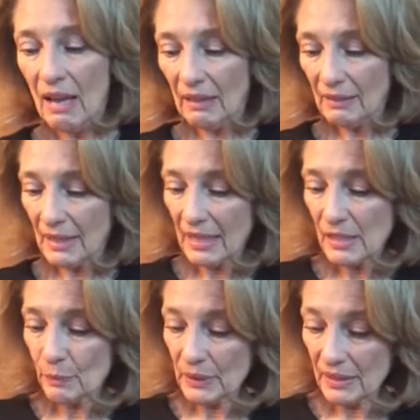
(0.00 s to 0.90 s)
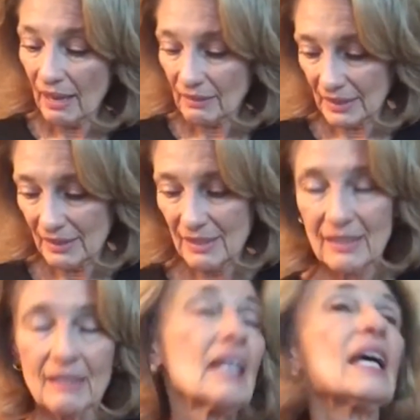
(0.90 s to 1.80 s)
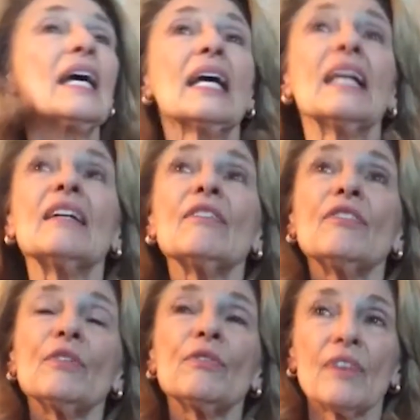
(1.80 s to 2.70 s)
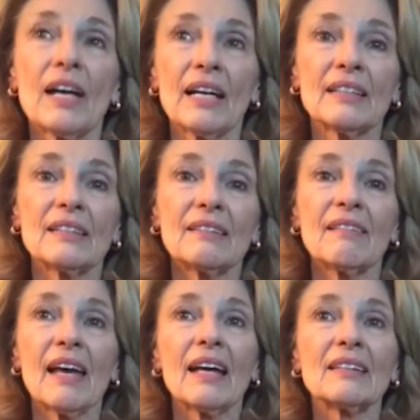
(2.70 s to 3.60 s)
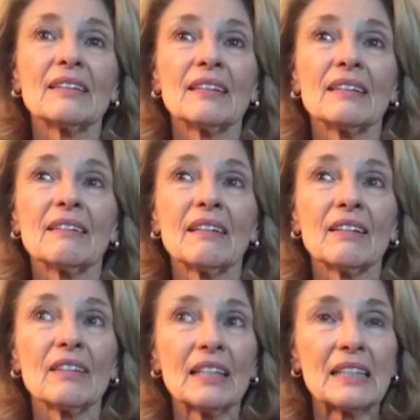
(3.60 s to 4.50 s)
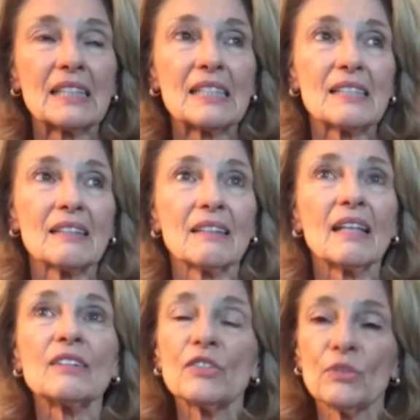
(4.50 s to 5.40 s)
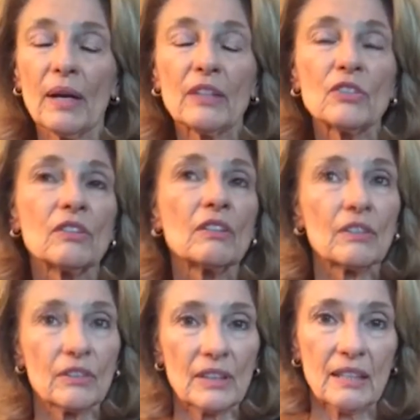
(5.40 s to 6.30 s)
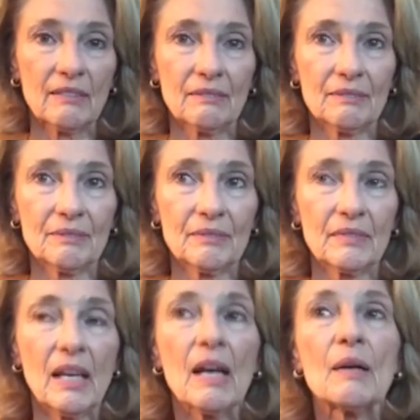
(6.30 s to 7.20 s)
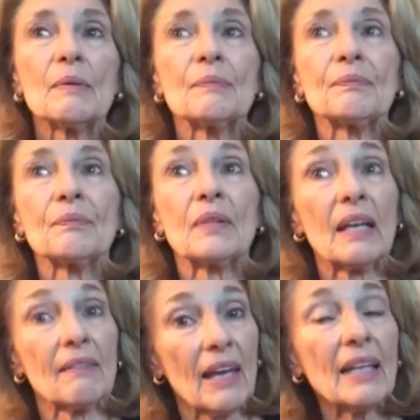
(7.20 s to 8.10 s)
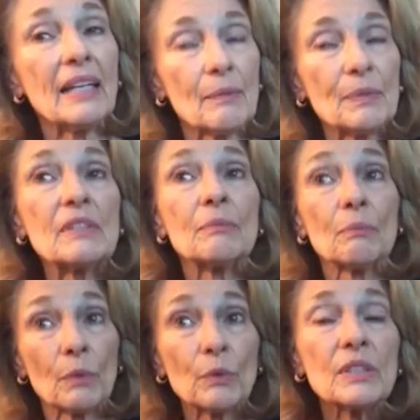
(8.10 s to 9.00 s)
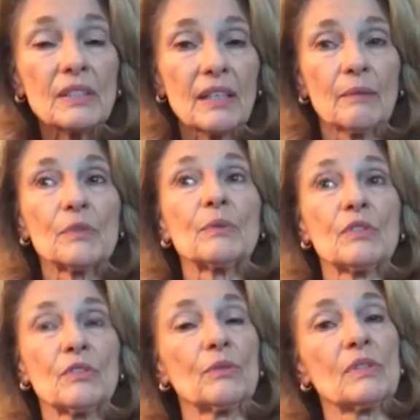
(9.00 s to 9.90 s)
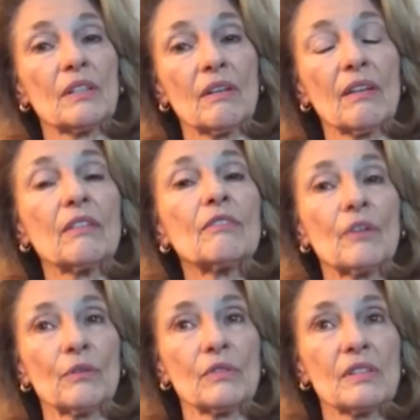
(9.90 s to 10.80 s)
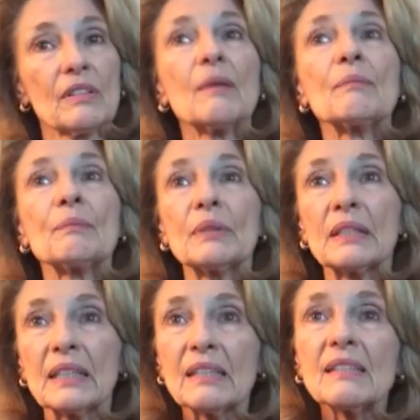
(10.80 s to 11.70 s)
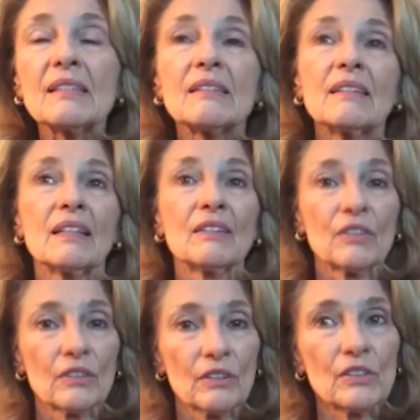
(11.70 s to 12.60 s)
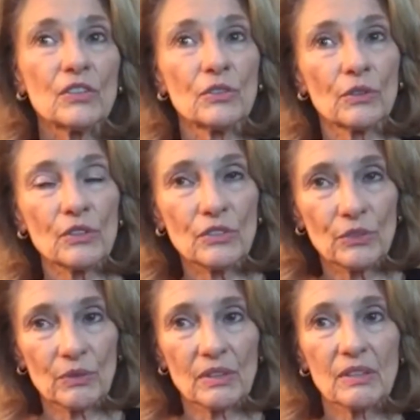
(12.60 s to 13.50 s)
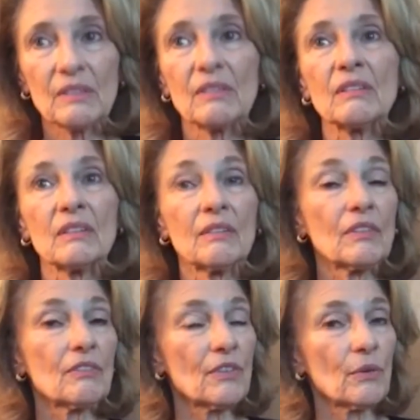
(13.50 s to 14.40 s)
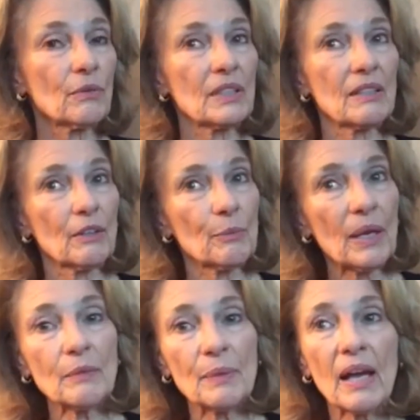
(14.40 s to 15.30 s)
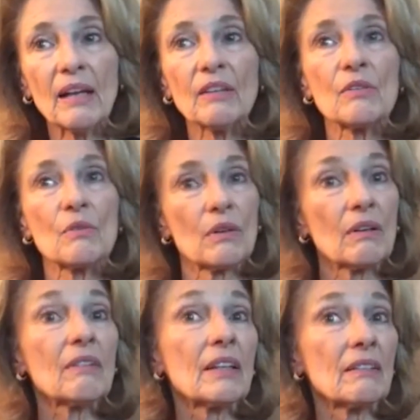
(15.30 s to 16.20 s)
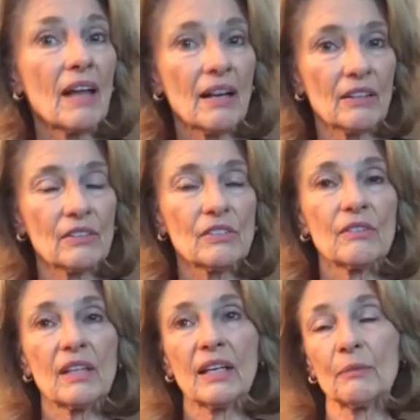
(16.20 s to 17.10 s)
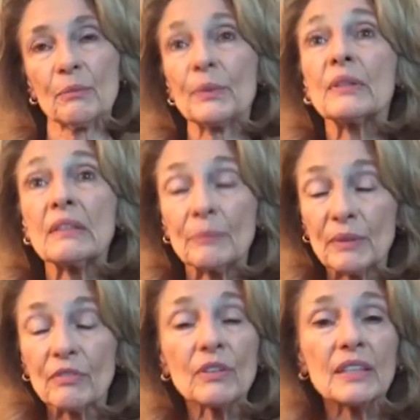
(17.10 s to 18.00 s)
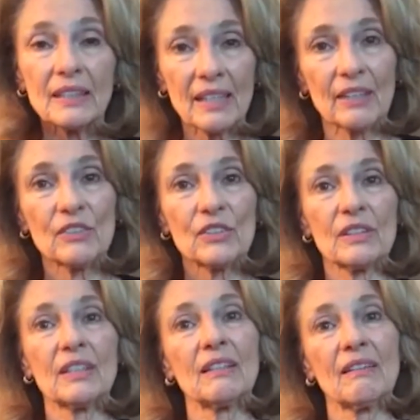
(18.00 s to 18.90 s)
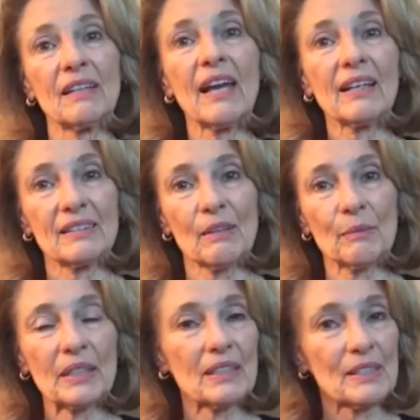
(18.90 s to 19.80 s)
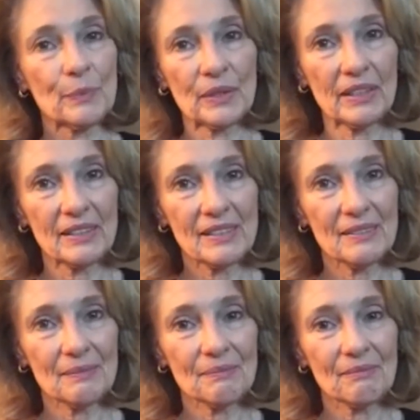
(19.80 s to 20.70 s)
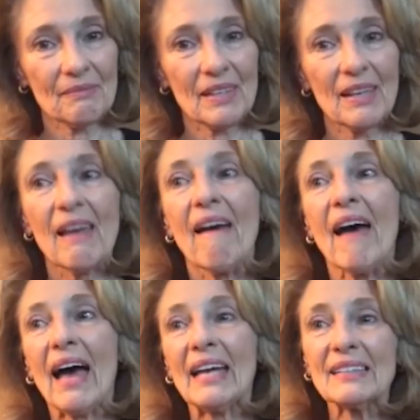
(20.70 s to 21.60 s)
Last but not least, if you find that there is a distraction to learning, and that happens most times when students are on their phones, please encourage your student to leave their phone in their backpack or their locker so they can be fully engaged in the academic experience. And